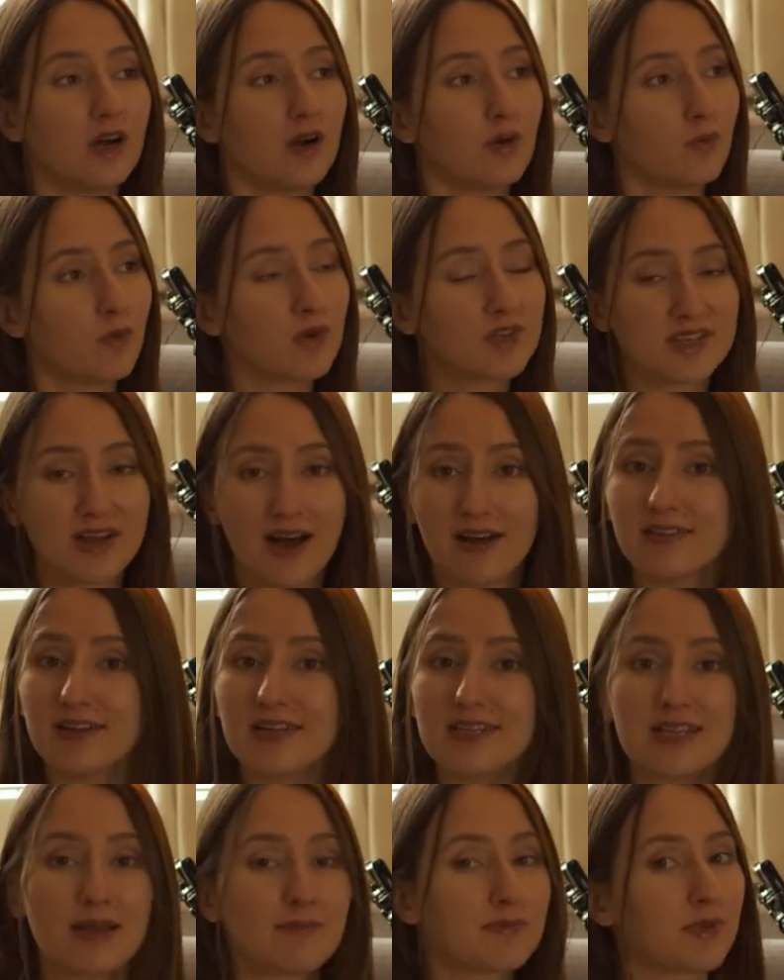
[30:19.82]
was
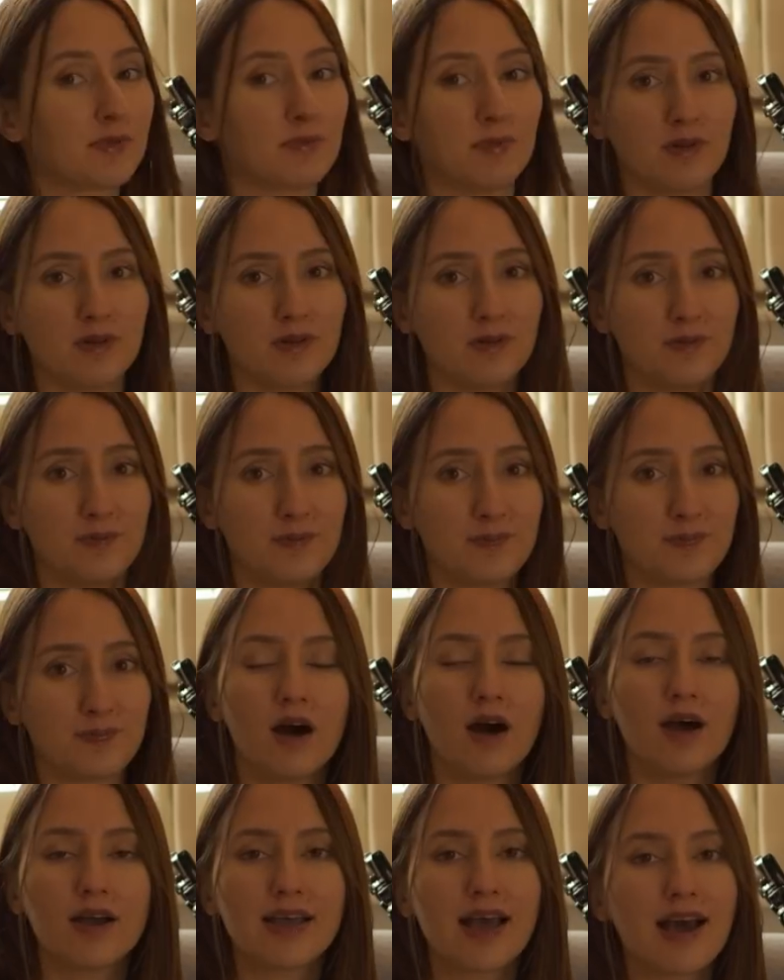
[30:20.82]
unacceptable.
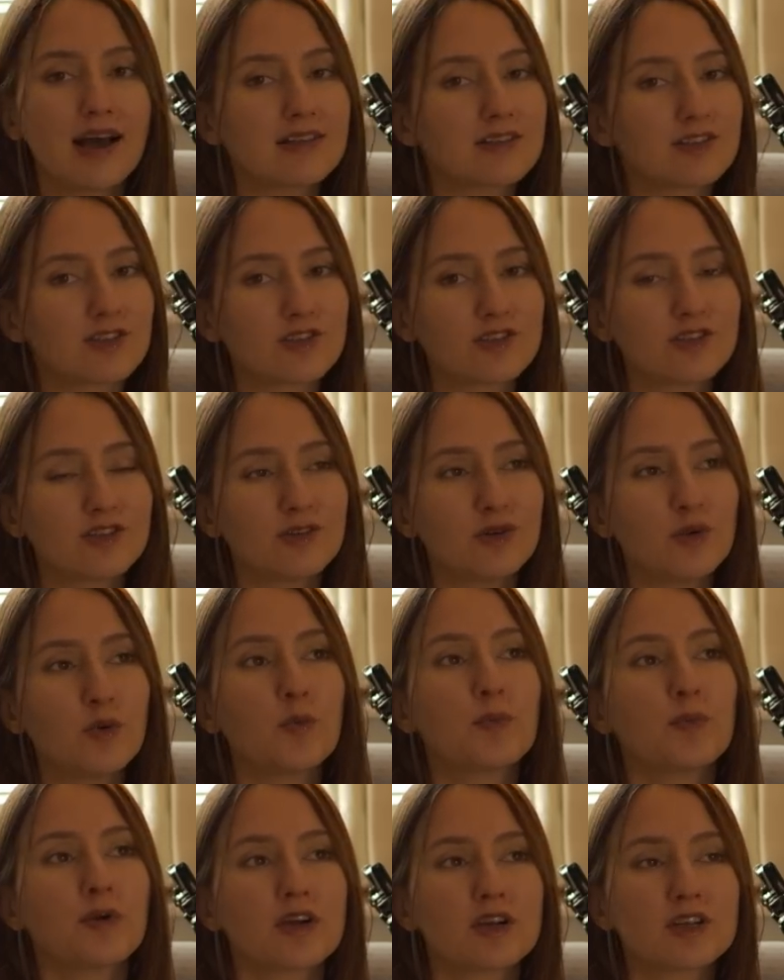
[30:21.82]
I had
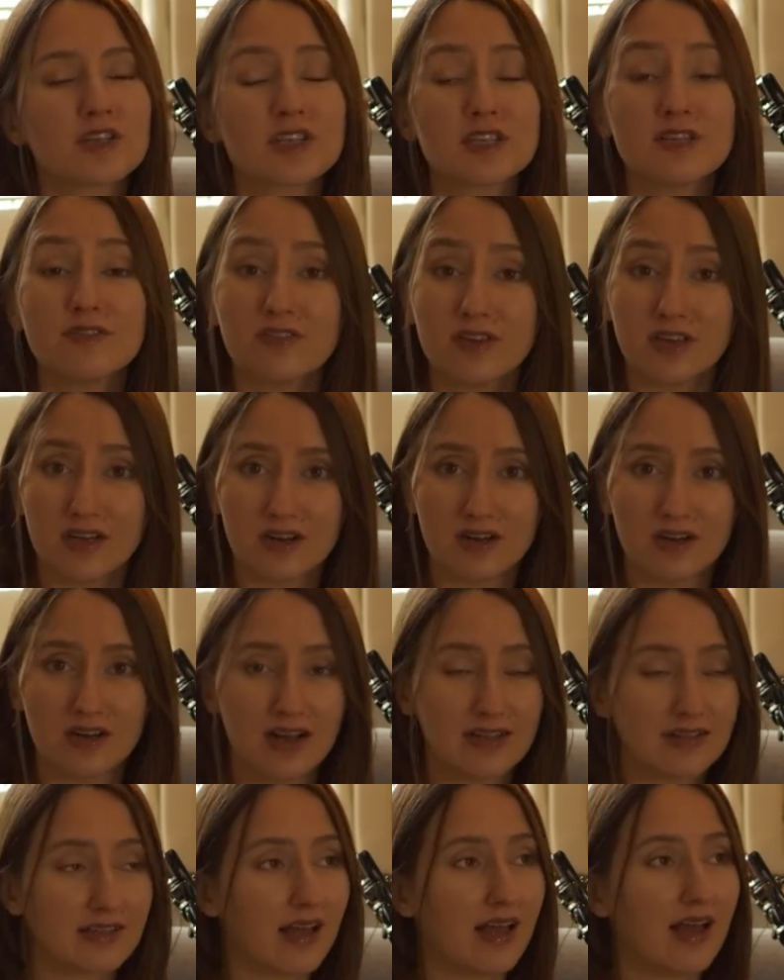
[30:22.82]
to persevere
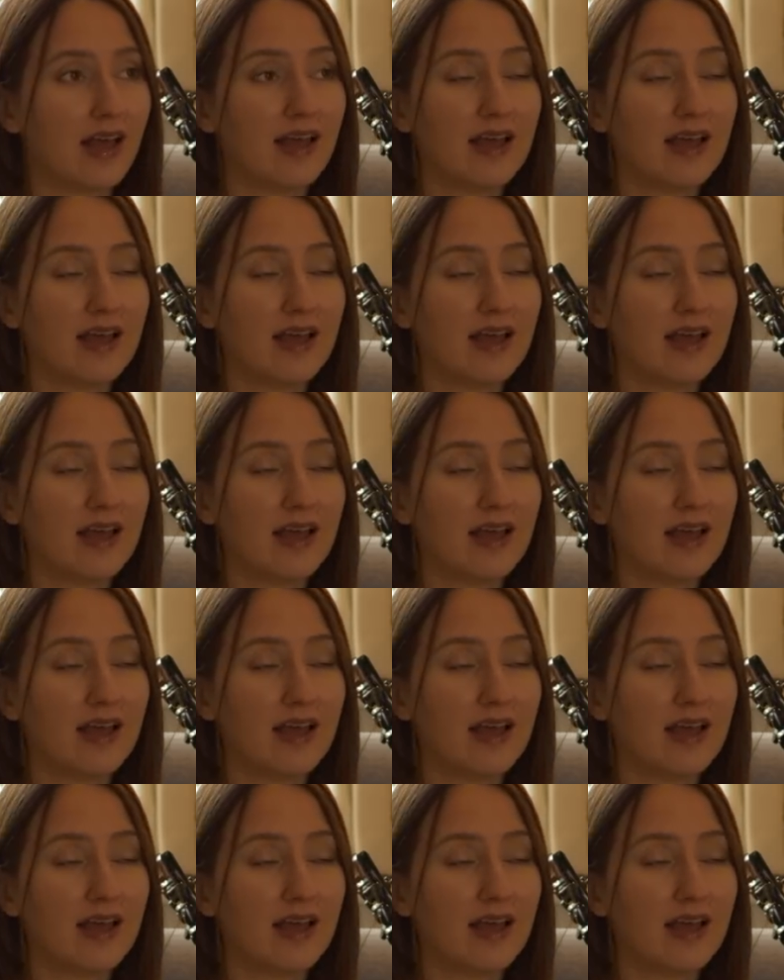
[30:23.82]
at